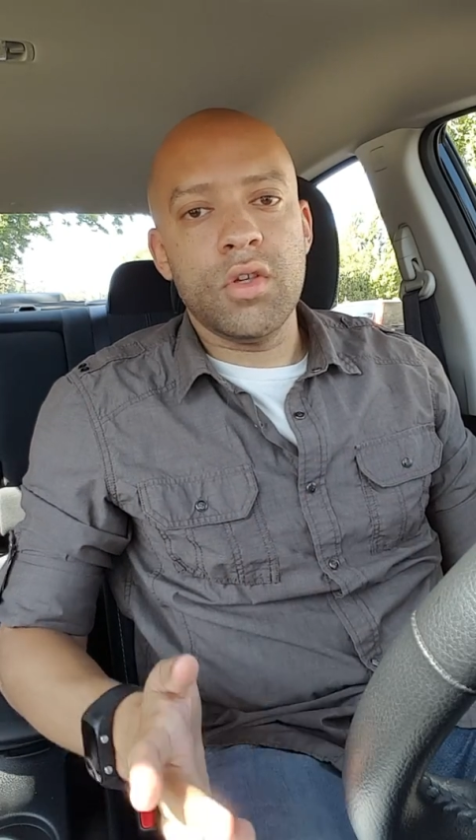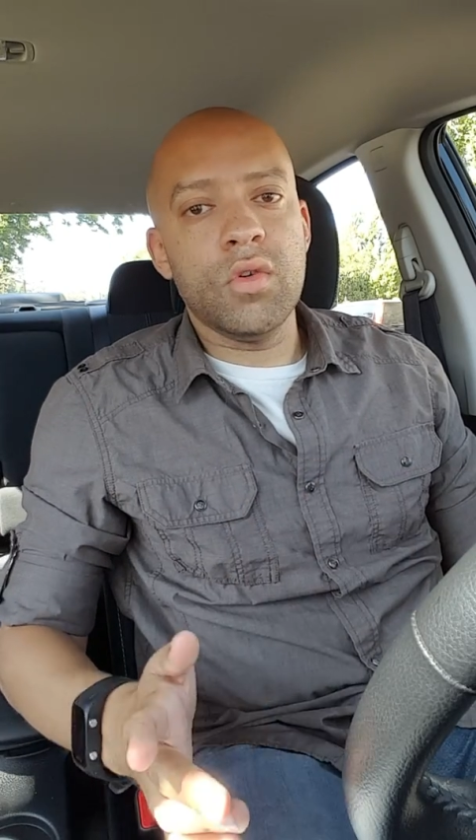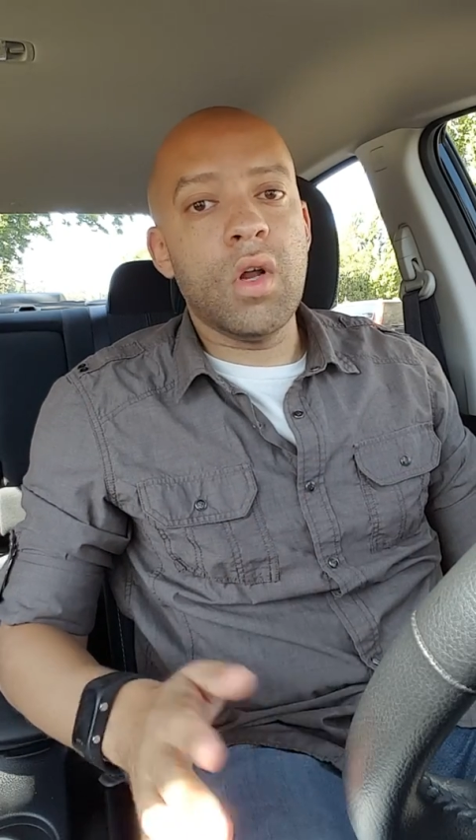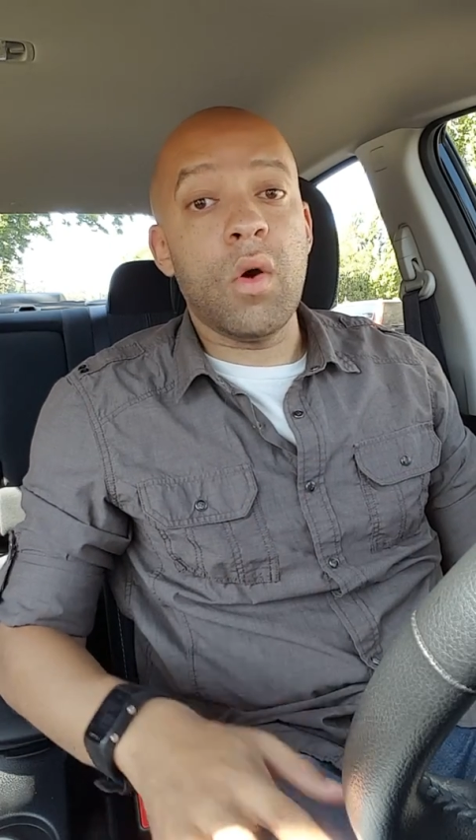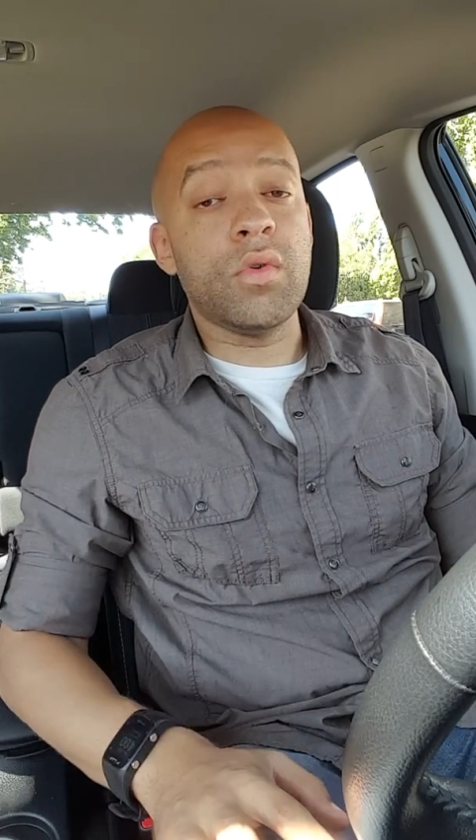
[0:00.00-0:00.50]

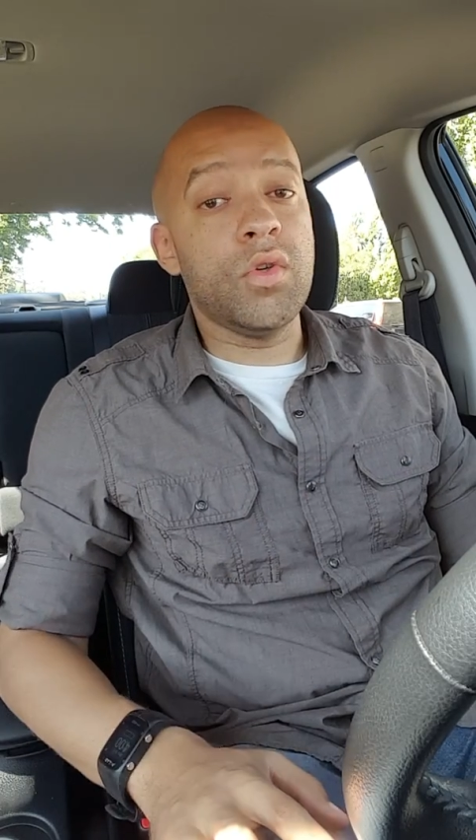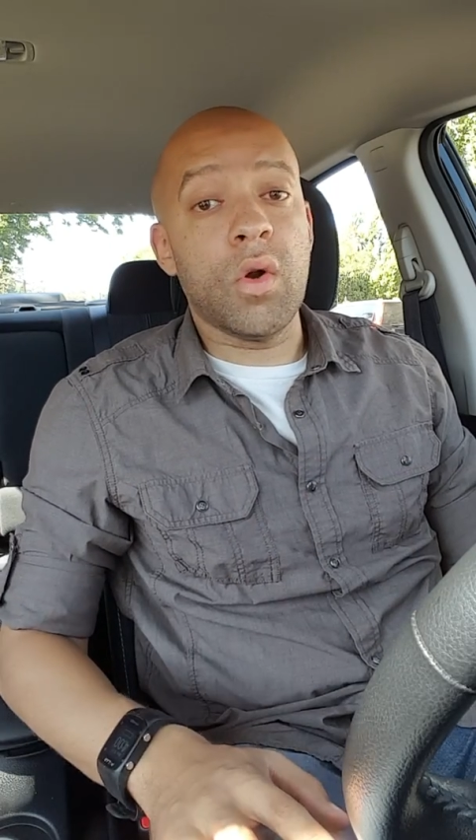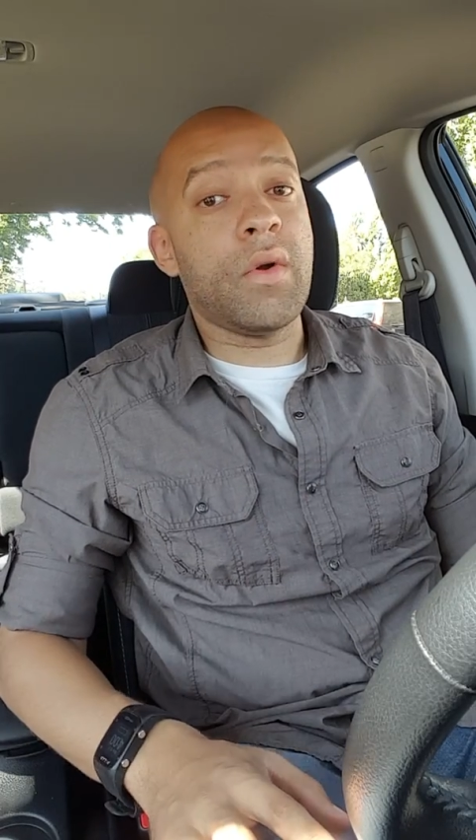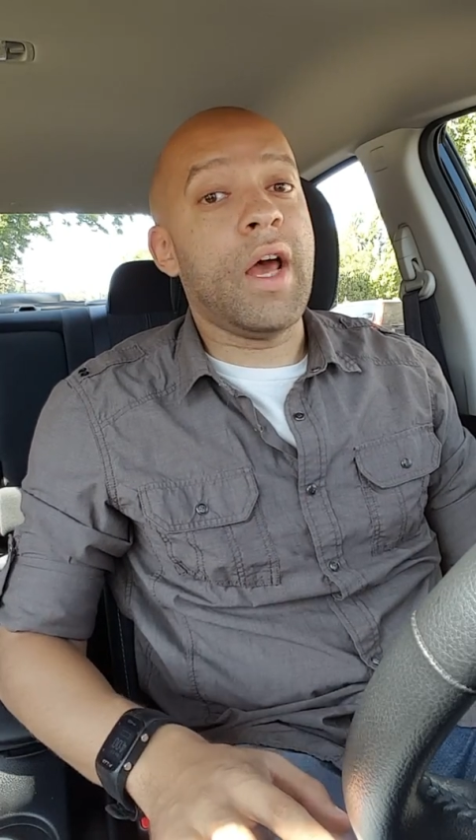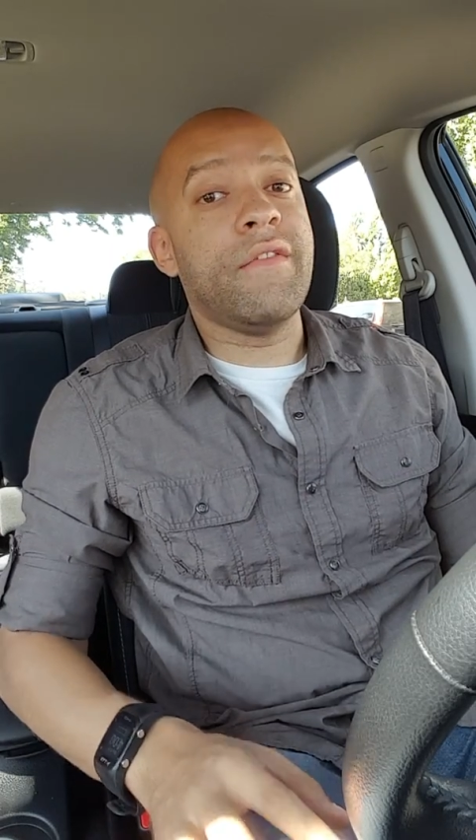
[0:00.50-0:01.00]
You don't. You
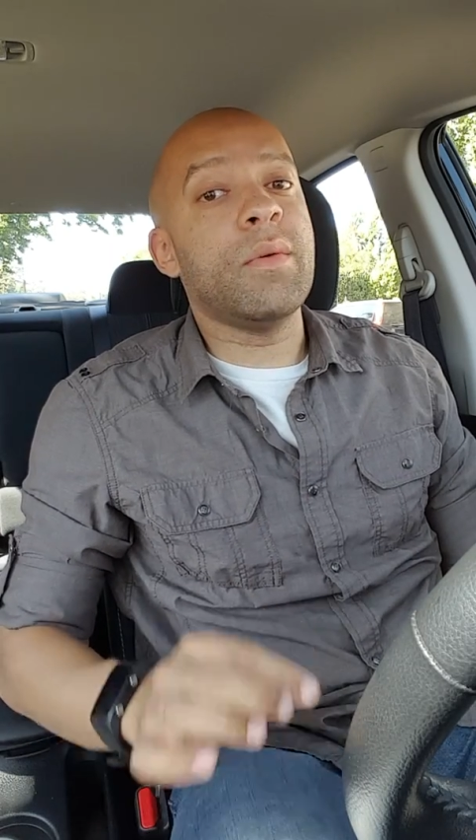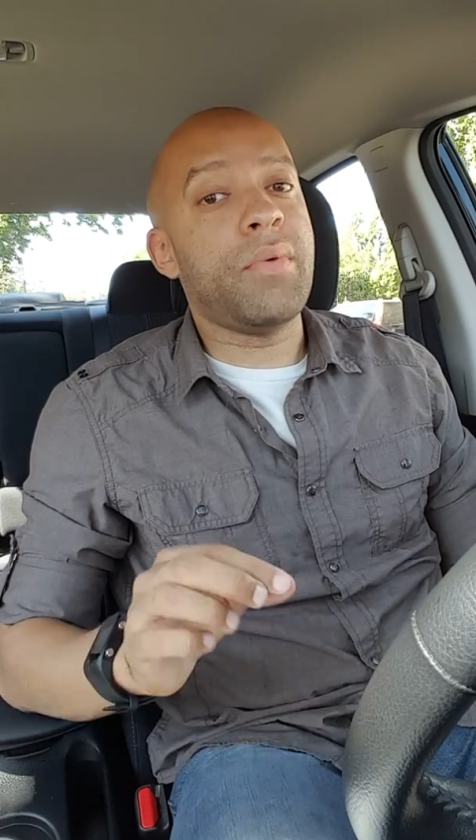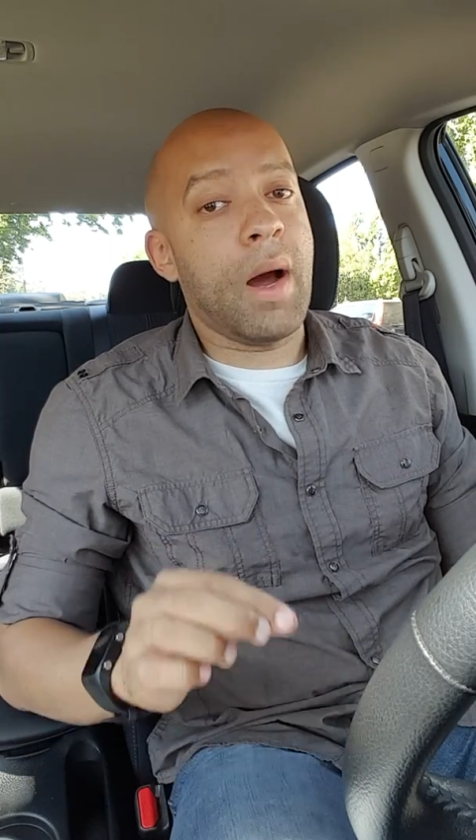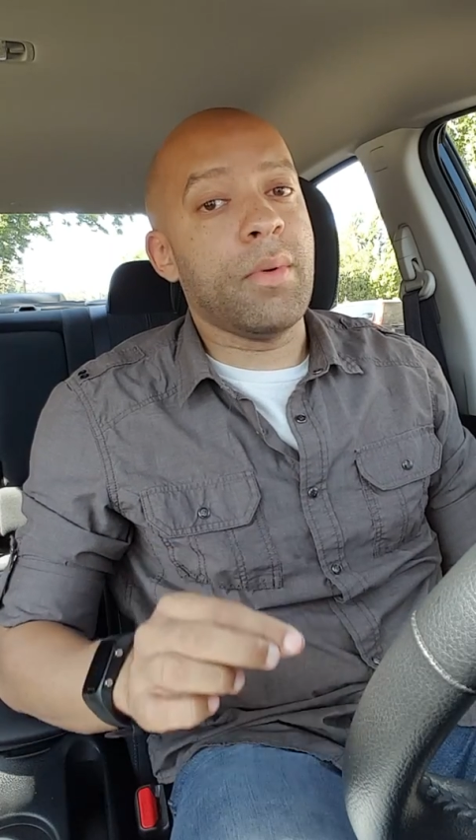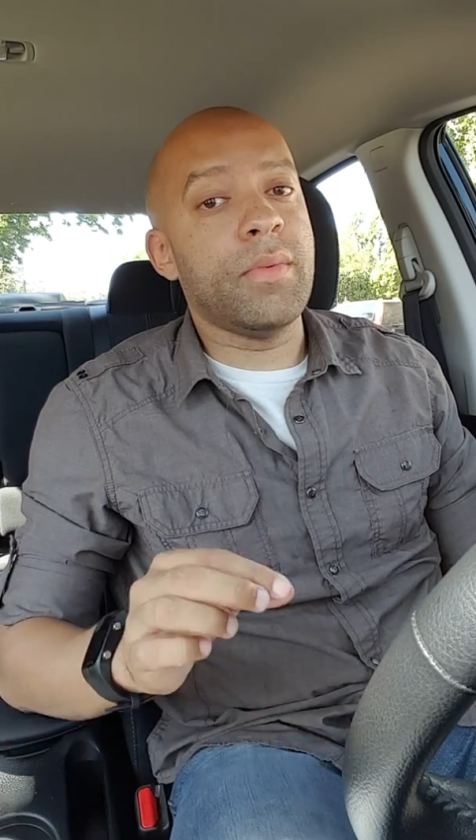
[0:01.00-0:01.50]
don't have the
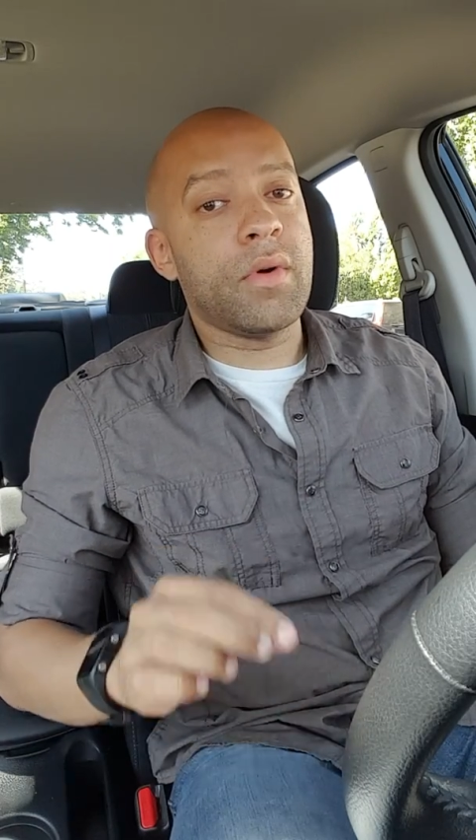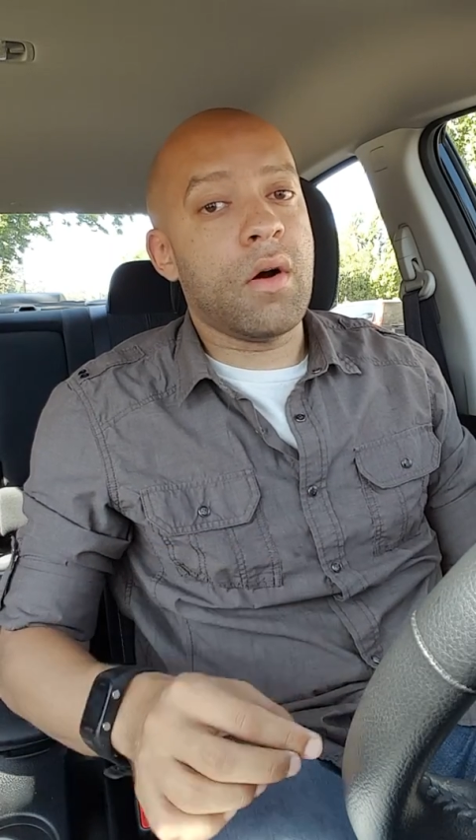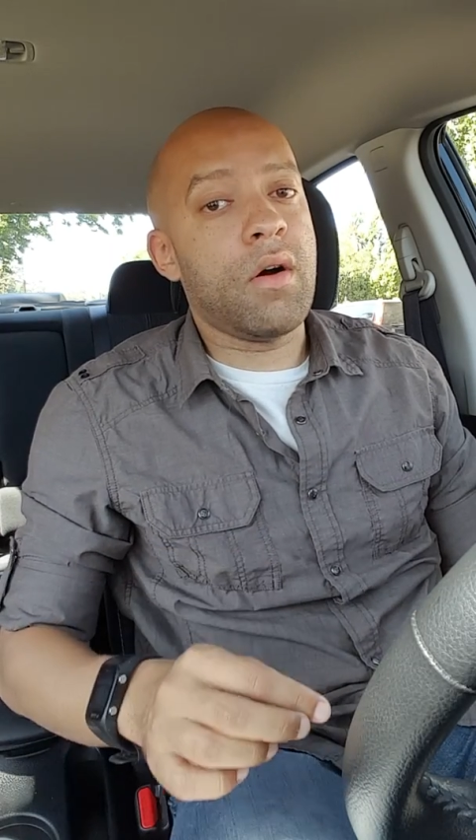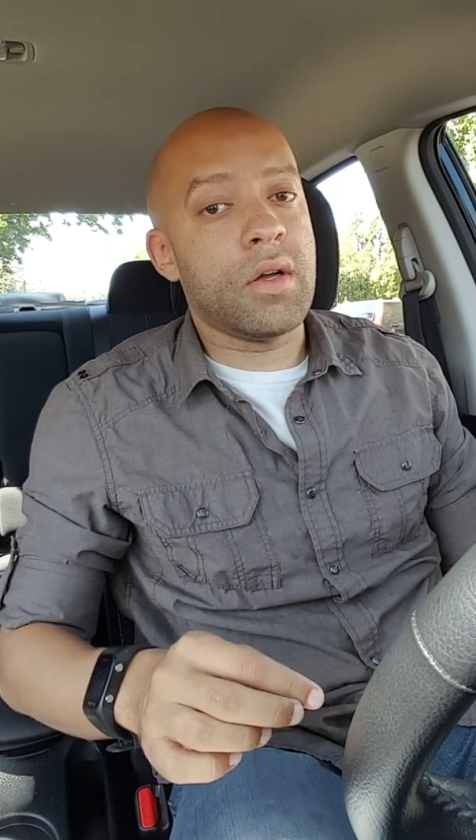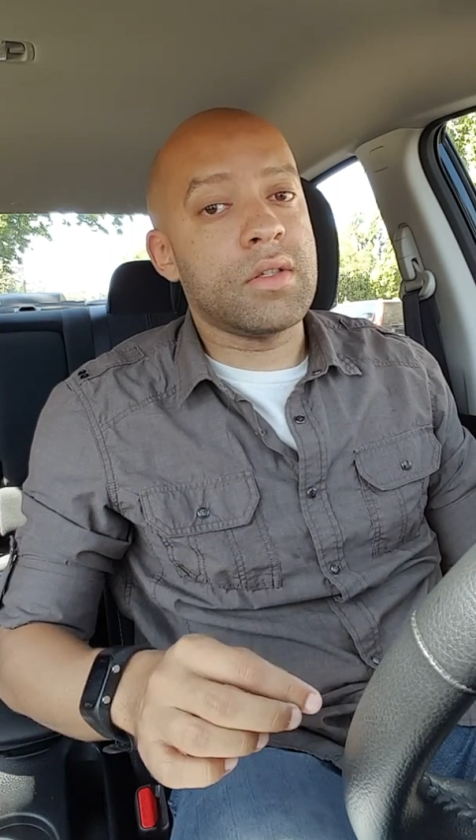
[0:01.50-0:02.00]
probable
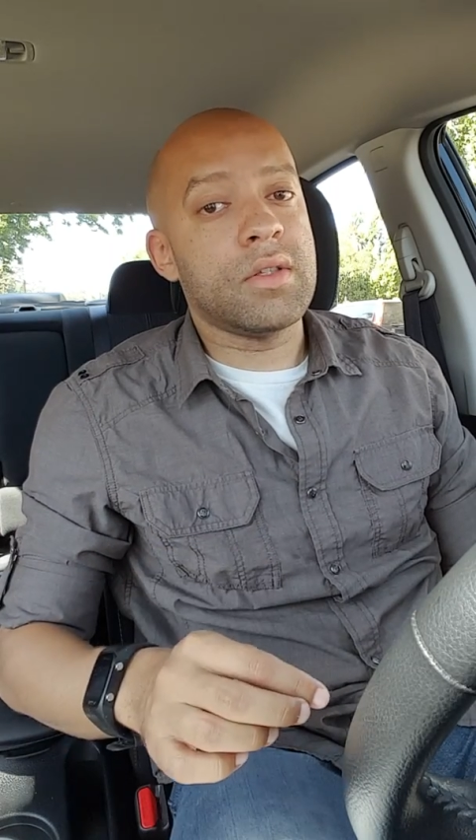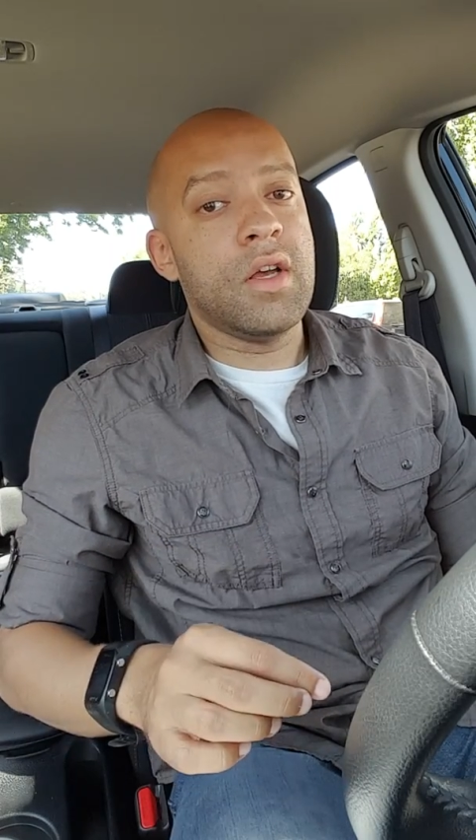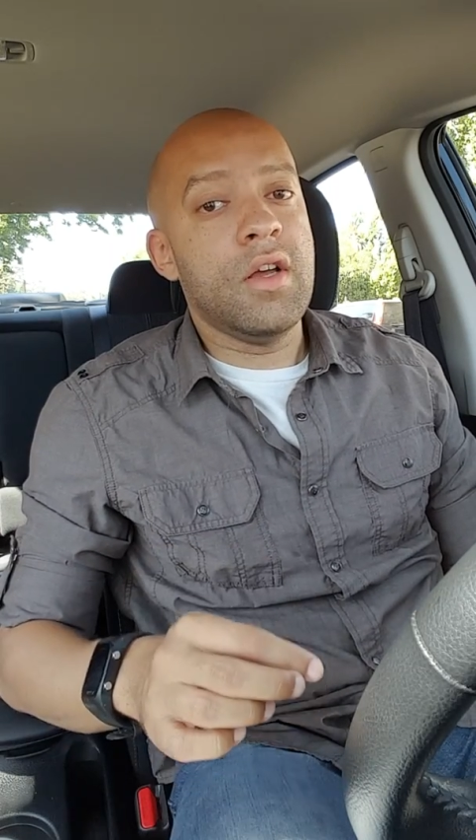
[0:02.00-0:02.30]
cause